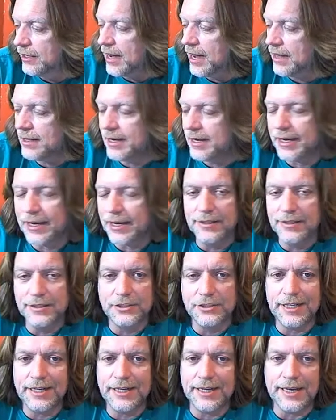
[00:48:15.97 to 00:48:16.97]
I think in the
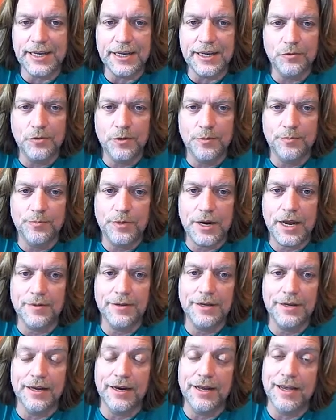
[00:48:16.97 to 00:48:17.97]
city we're
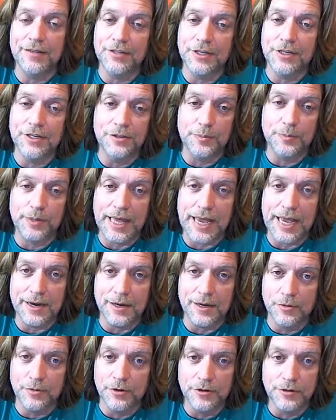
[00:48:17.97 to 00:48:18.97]
probably going to have to do the
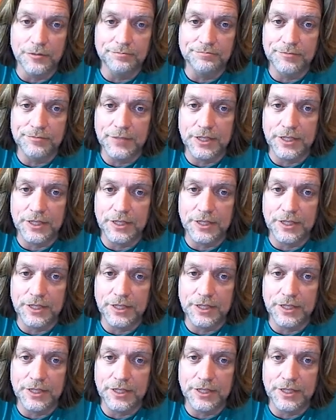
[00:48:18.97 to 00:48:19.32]
platinum room,